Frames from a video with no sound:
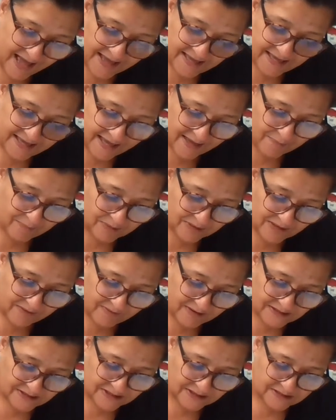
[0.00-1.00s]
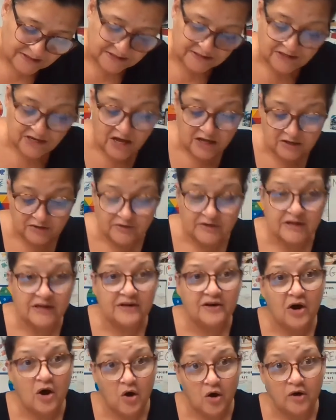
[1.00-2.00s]
can't believe I just colored in
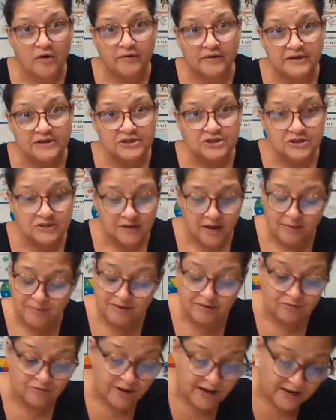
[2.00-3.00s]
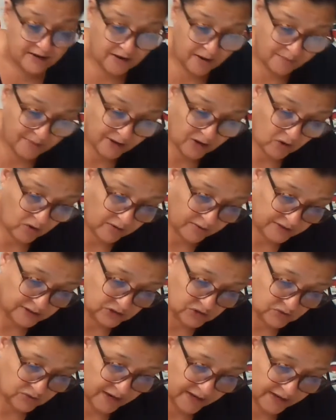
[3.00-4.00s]
red on my orange
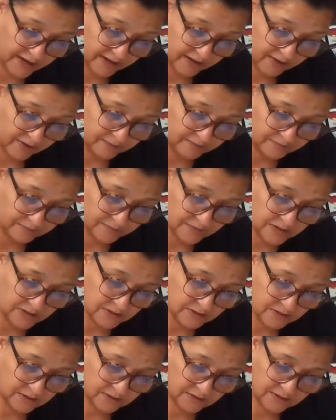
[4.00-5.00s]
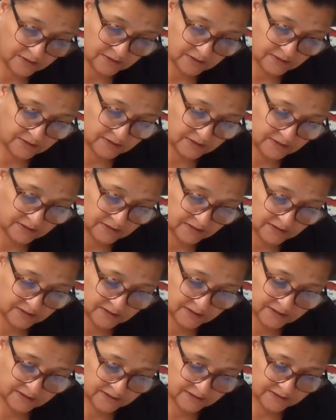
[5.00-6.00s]
triangle.
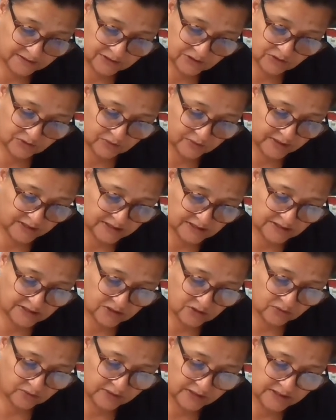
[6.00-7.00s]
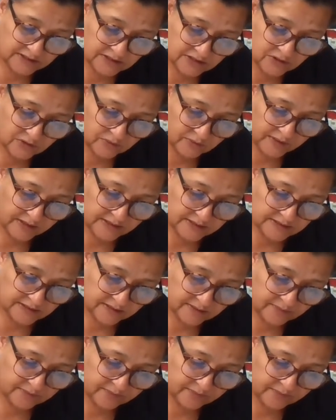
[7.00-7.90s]
Ugh, crazy, crazy, crazy.